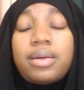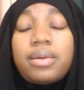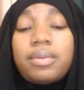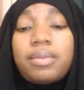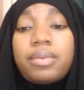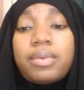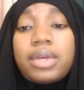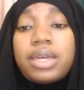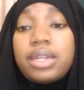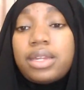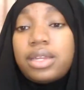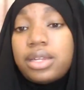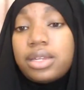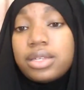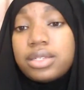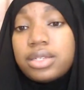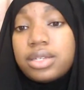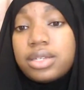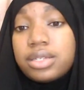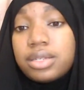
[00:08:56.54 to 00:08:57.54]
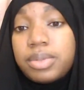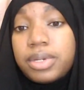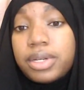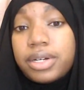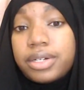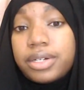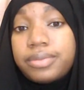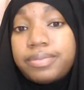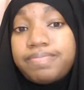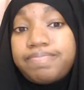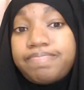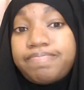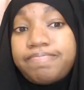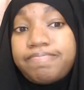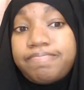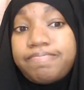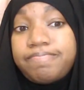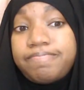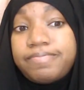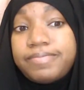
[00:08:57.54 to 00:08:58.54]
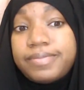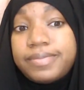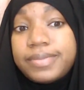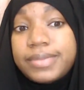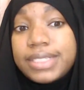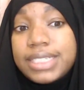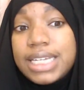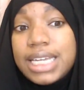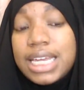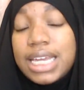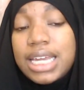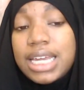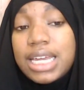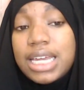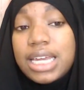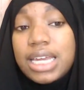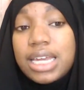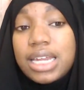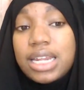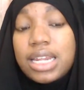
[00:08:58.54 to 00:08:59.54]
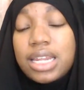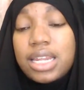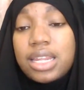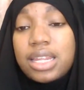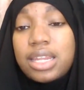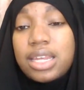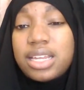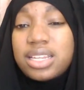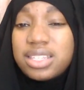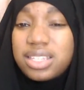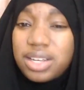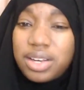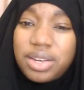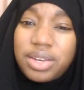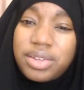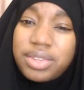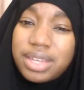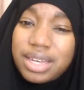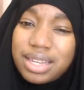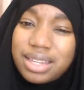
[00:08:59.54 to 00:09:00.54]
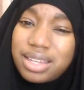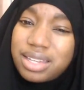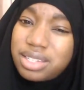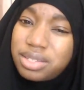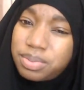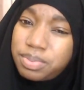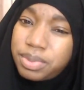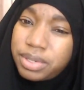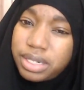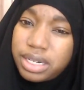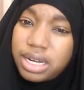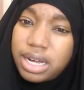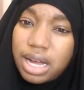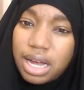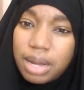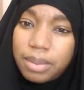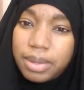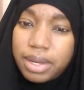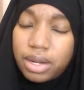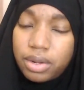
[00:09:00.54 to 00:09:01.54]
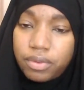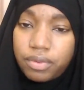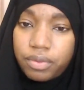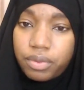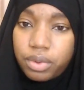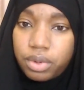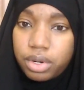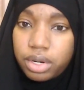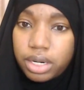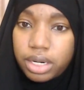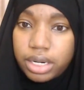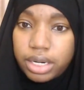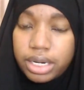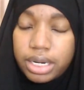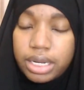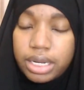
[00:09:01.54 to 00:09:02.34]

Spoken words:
kidney disease appeared. And they tell you that that's pretty common for